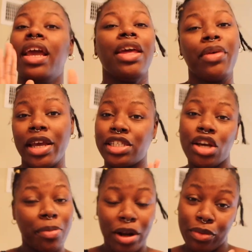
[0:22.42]
Anyways, it
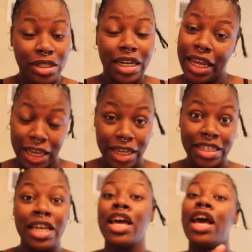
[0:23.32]
don't matter what today
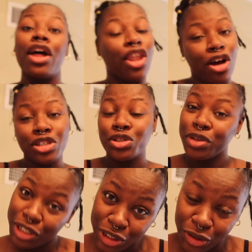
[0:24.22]
is. Long
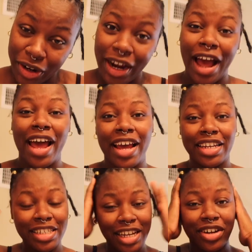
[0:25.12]
story short, I had
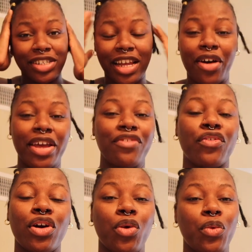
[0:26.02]
this hairstyle in
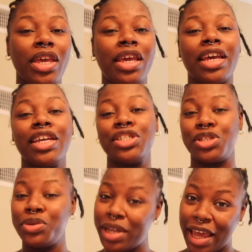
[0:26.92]
for a week and
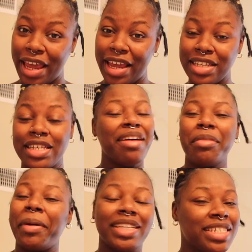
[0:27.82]
2 days. I'm
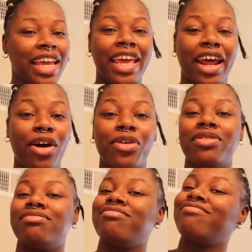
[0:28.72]
about to take it
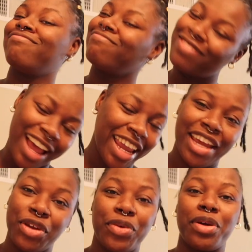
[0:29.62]
out. I
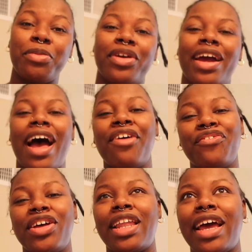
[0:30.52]
can't do it no more. I
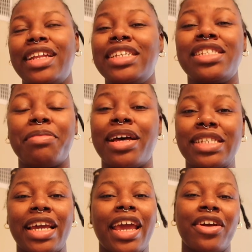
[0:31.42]
feel like this is my
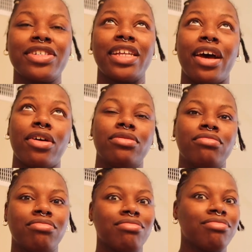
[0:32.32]
second hairstyle,
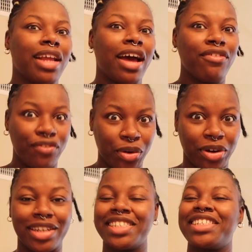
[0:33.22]
not four.
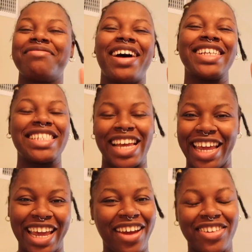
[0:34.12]
This is my
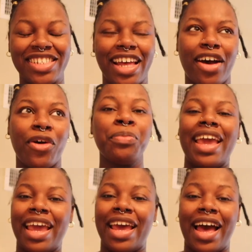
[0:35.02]
second hairstyle.
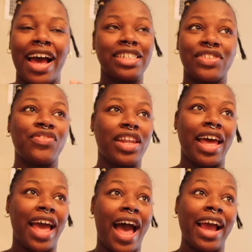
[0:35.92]
And I just feel
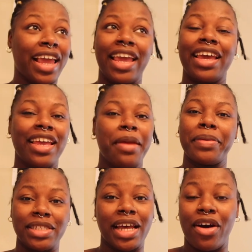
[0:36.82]
like I can't keep
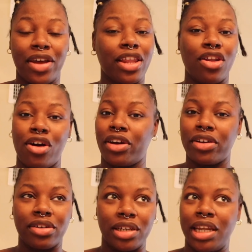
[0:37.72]
a style in
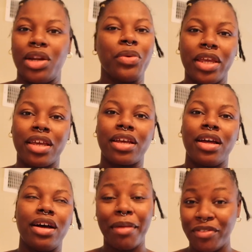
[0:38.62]
longer than a
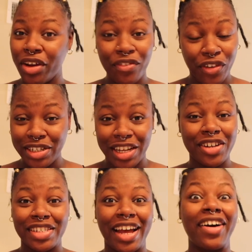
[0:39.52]
week. My very first
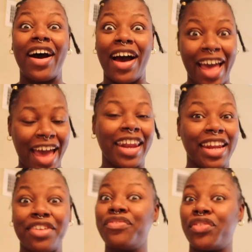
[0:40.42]
hairstyle, I had it
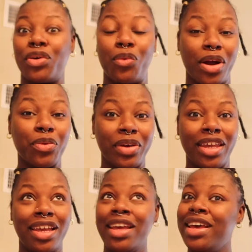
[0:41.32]
in for 1 week.